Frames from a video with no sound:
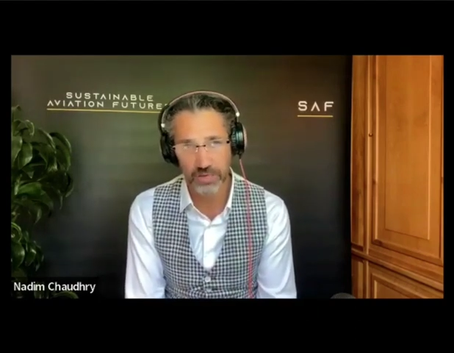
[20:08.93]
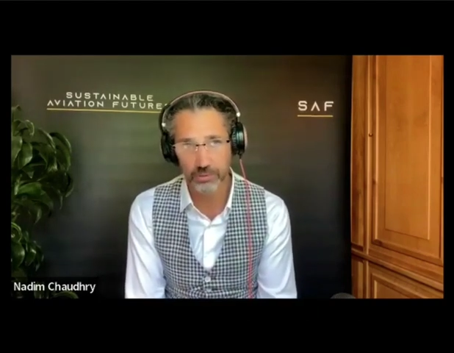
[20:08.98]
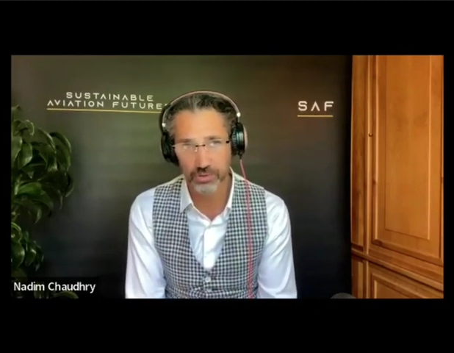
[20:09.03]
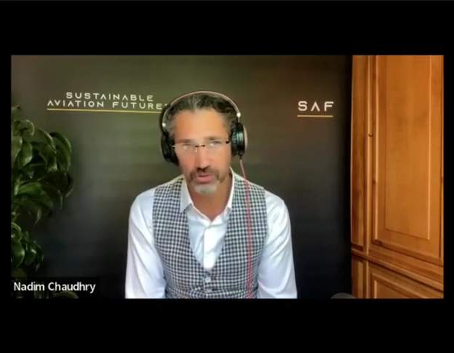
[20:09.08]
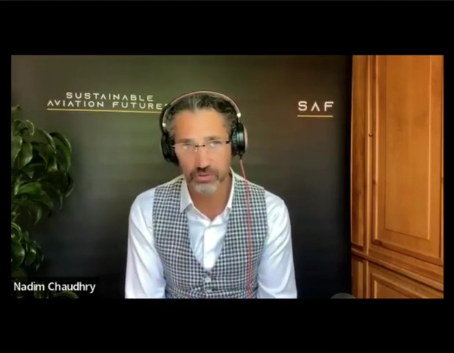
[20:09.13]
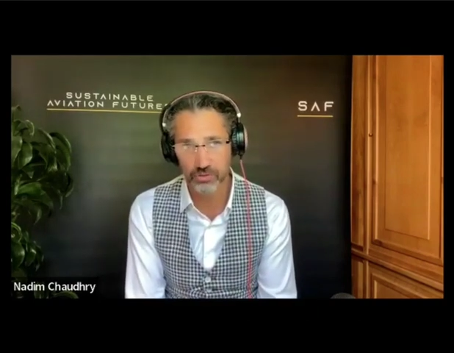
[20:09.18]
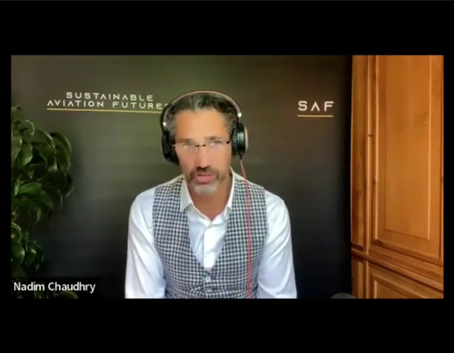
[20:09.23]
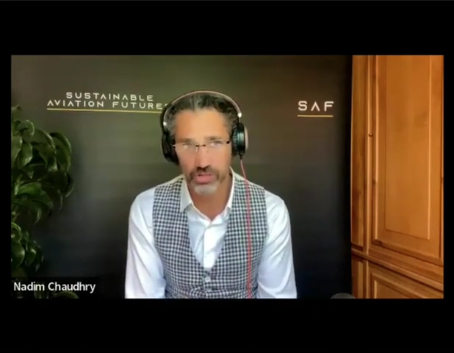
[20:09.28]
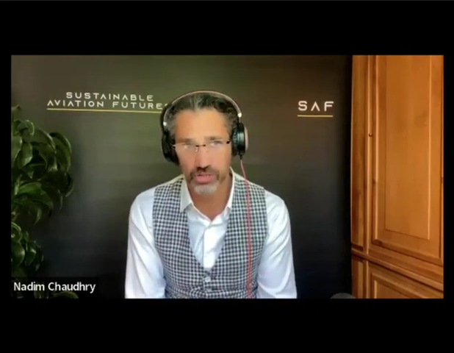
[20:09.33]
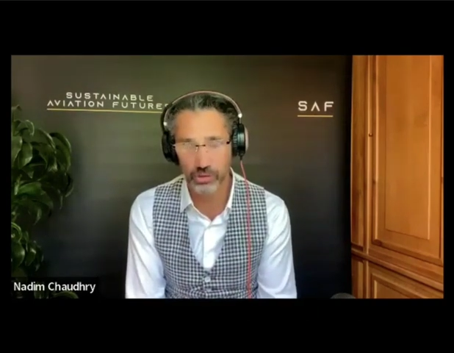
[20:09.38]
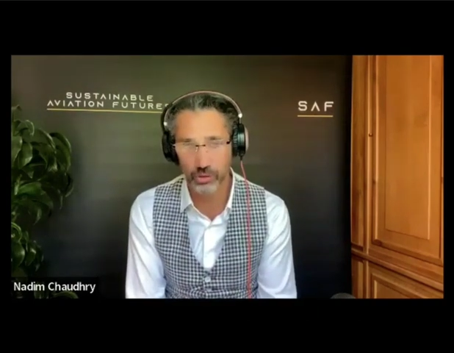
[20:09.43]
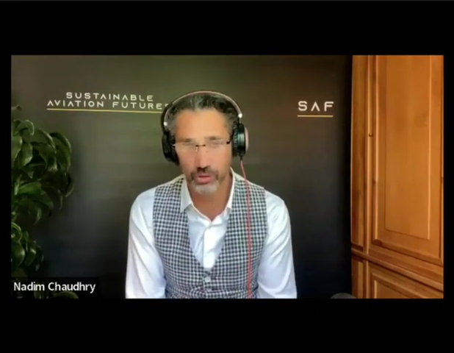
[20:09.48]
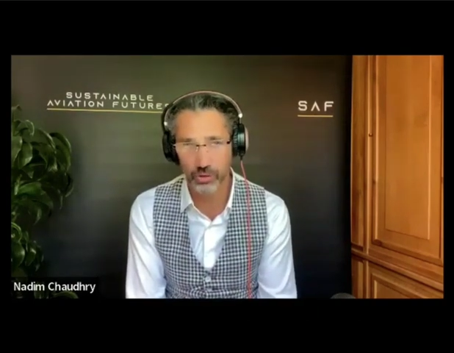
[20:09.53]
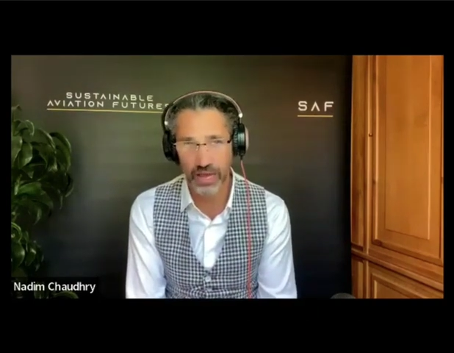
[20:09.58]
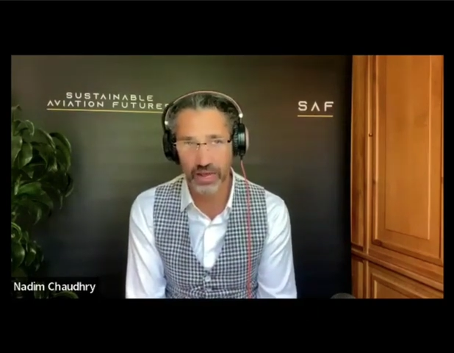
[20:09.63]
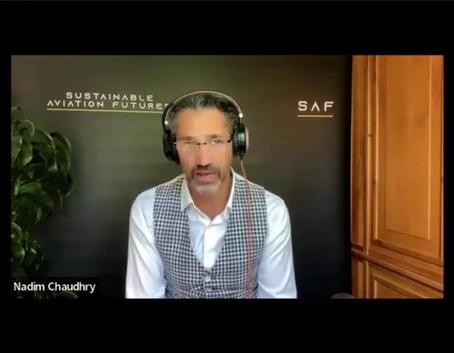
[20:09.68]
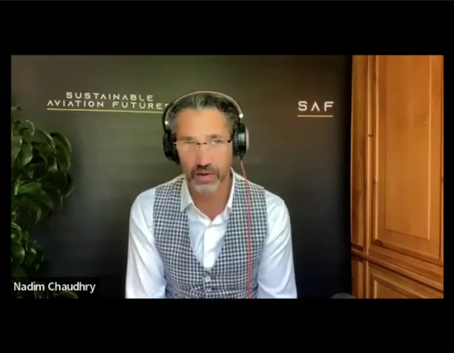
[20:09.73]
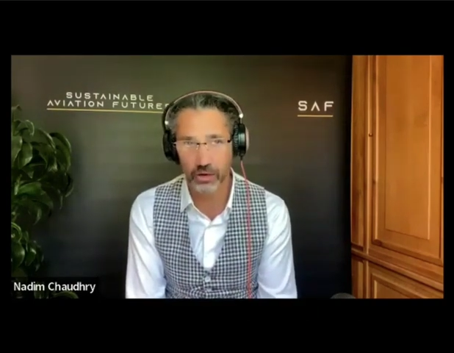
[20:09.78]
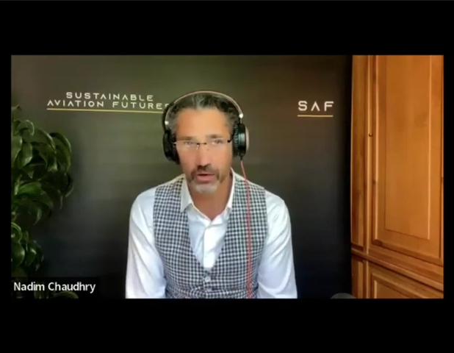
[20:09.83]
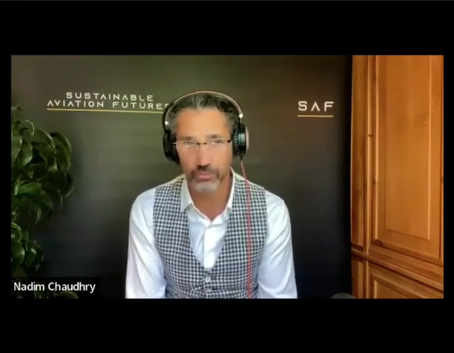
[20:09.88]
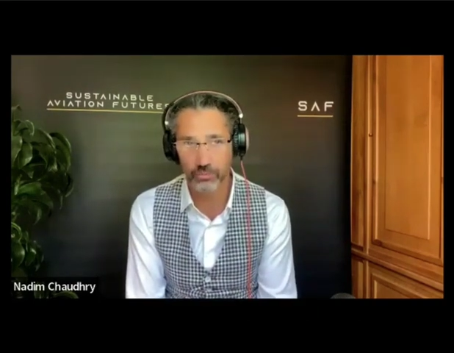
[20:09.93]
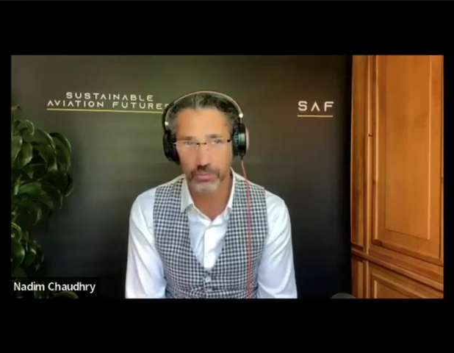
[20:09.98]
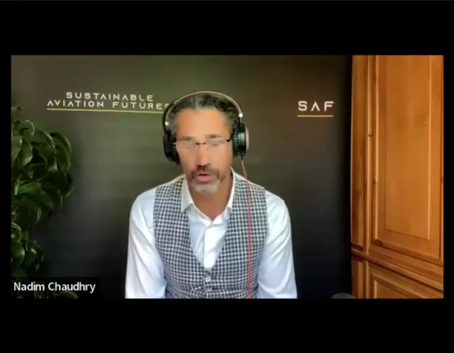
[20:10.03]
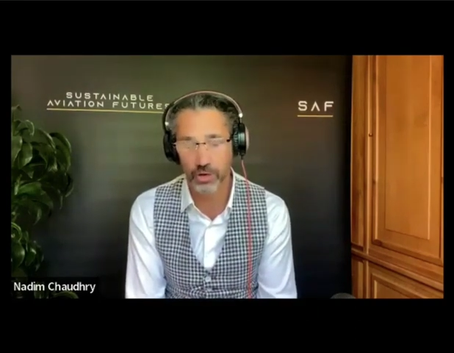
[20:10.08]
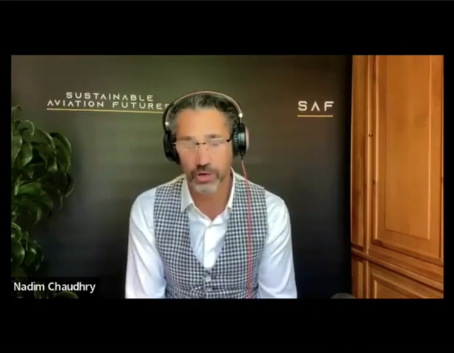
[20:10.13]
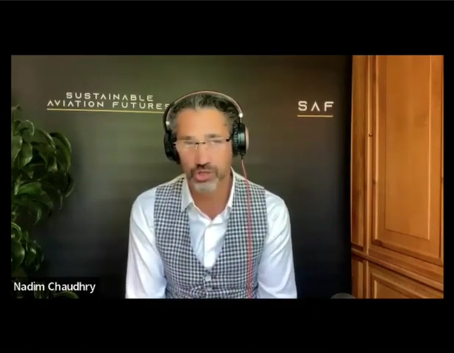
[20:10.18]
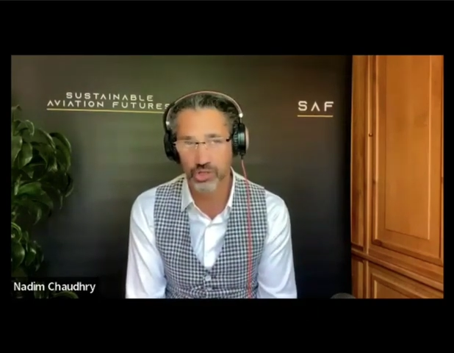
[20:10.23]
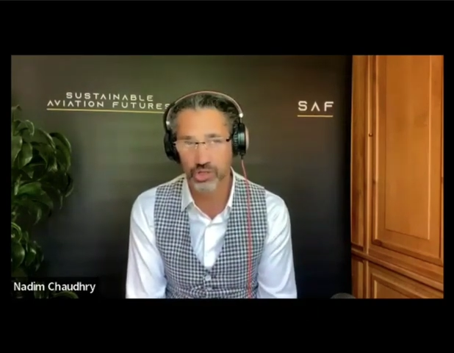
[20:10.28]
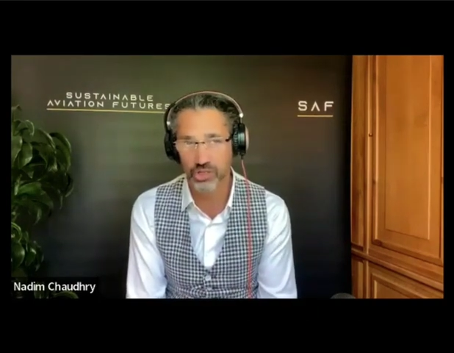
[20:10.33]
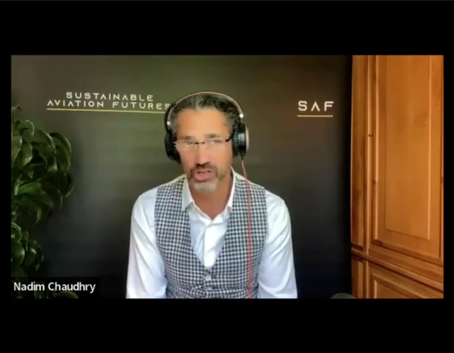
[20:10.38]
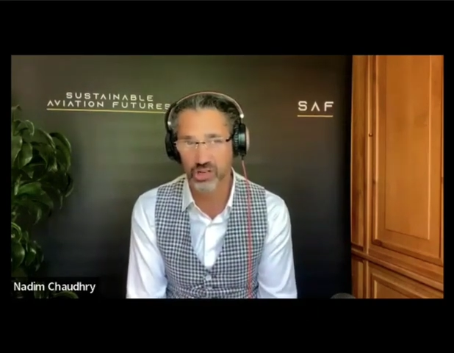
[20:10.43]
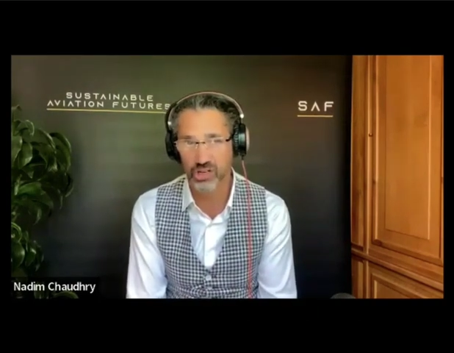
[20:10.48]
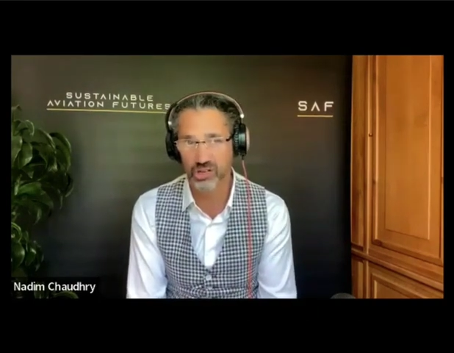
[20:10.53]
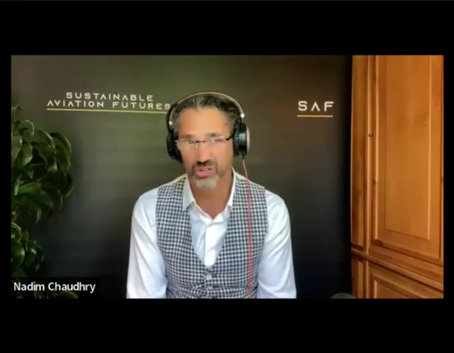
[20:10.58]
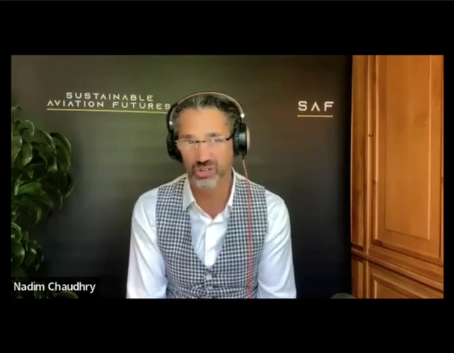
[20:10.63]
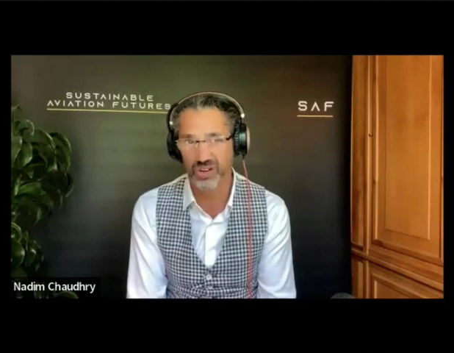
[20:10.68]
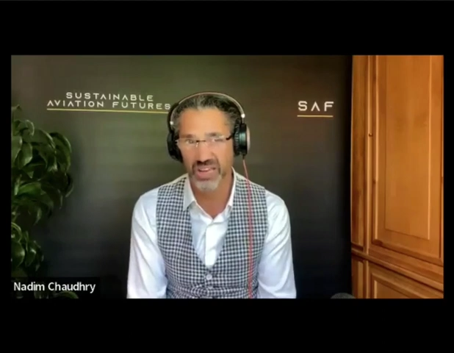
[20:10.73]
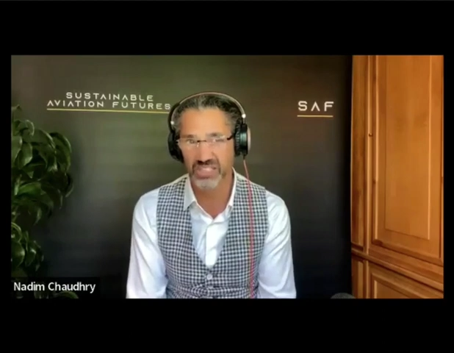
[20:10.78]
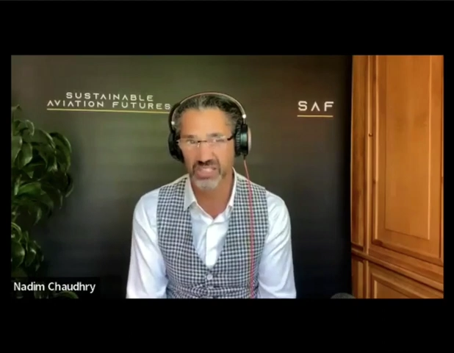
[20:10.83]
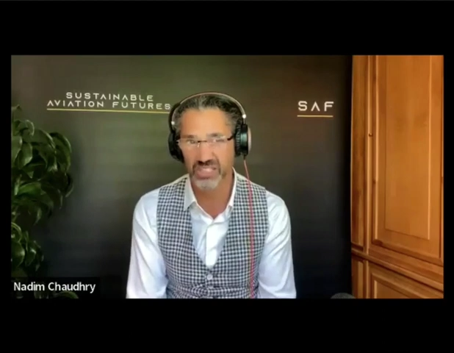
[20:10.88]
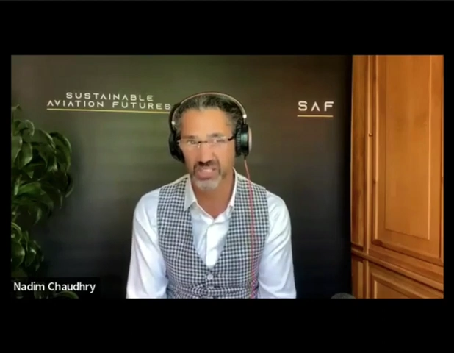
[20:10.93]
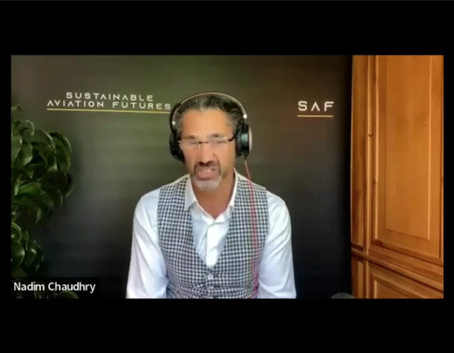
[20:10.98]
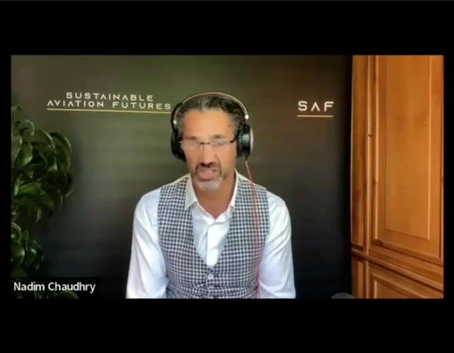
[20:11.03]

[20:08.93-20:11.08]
was originally called Anglo-Persian and created